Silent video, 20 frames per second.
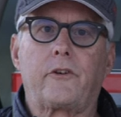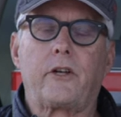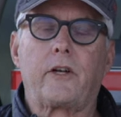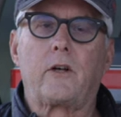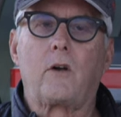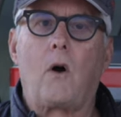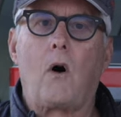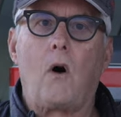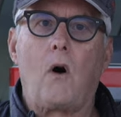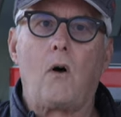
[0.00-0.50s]

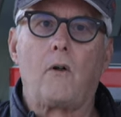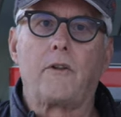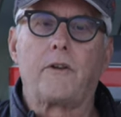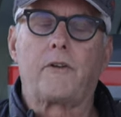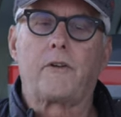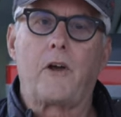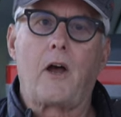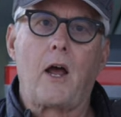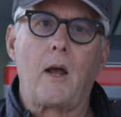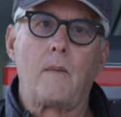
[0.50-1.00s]
thing all the
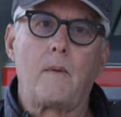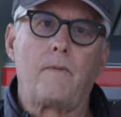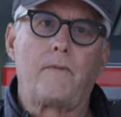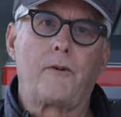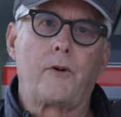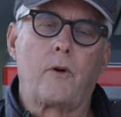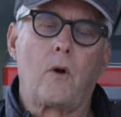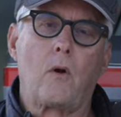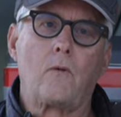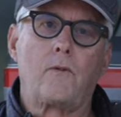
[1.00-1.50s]
time if
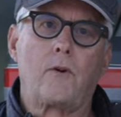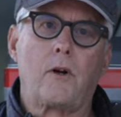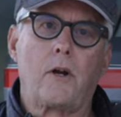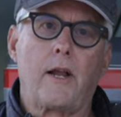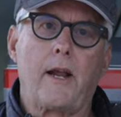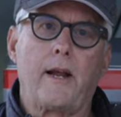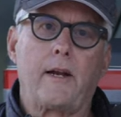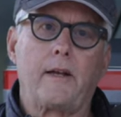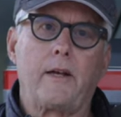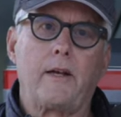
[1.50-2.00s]
you're
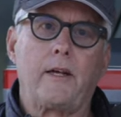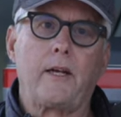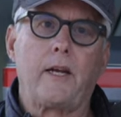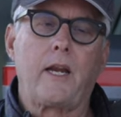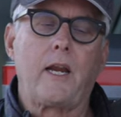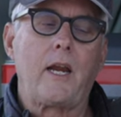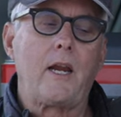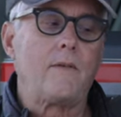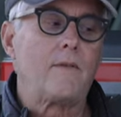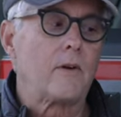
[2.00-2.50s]
overlanding,
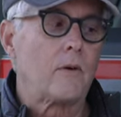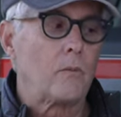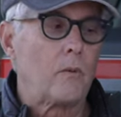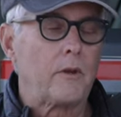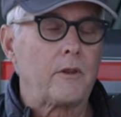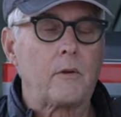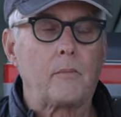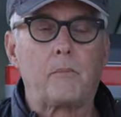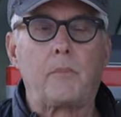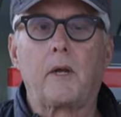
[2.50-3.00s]
even
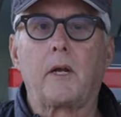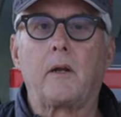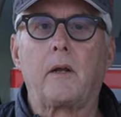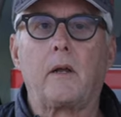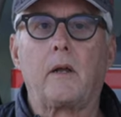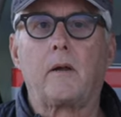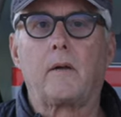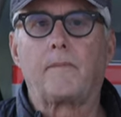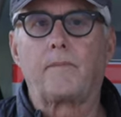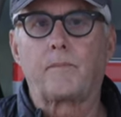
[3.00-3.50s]
with a big
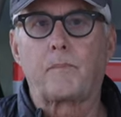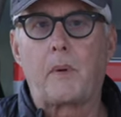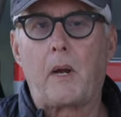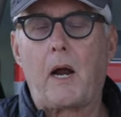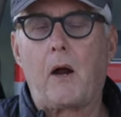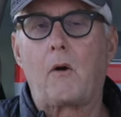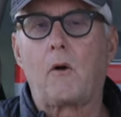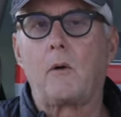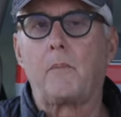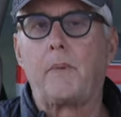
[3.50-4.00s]

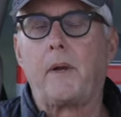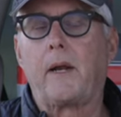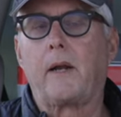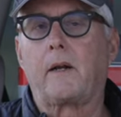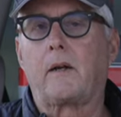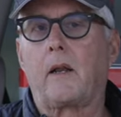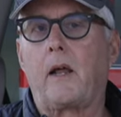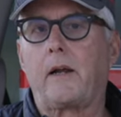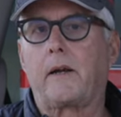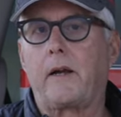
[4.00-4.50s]
power
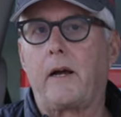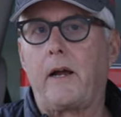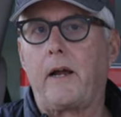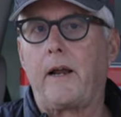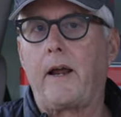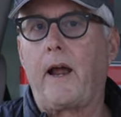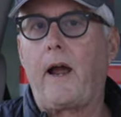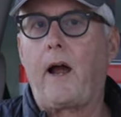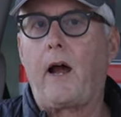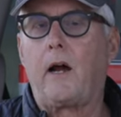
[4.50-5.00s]
bank like I
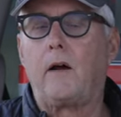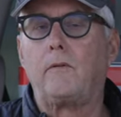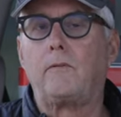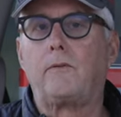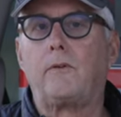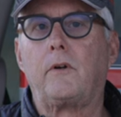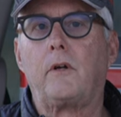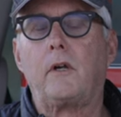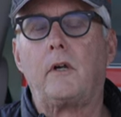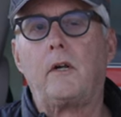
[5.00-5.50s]

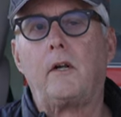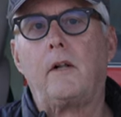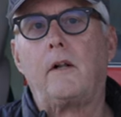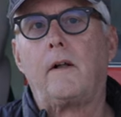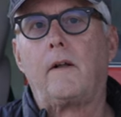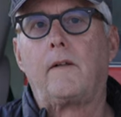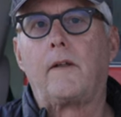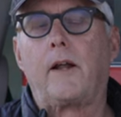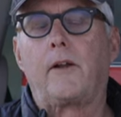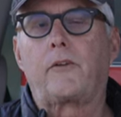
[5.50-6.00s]
have.
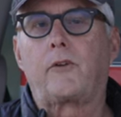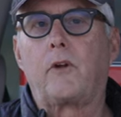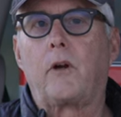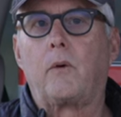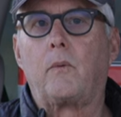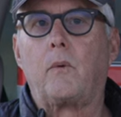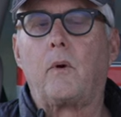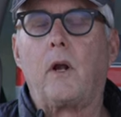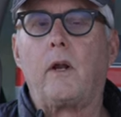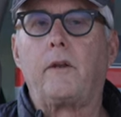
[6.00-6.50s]
That's going to
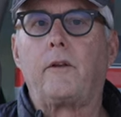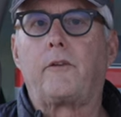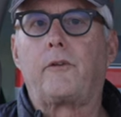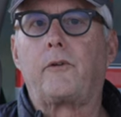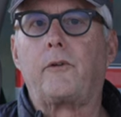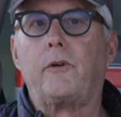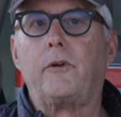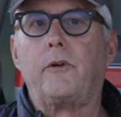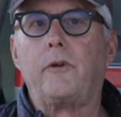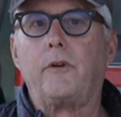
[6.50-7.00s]
run
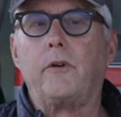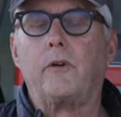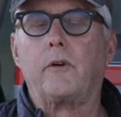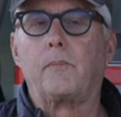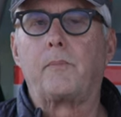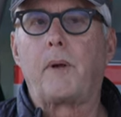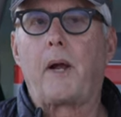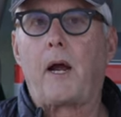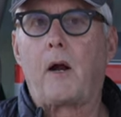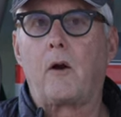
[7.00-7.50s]
through your
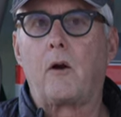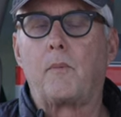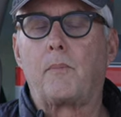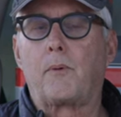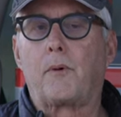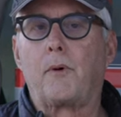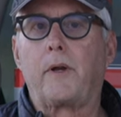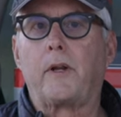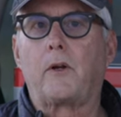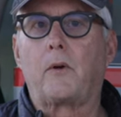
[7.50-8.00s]
power
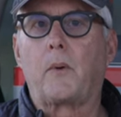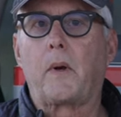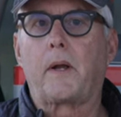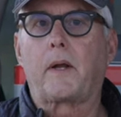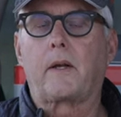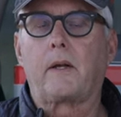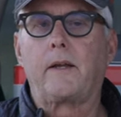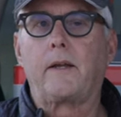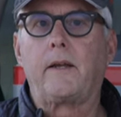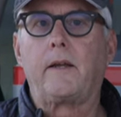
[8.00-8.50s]
pretty
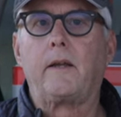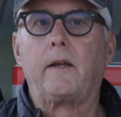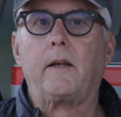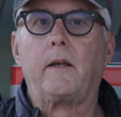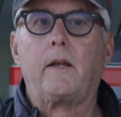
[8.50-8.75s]
quickly.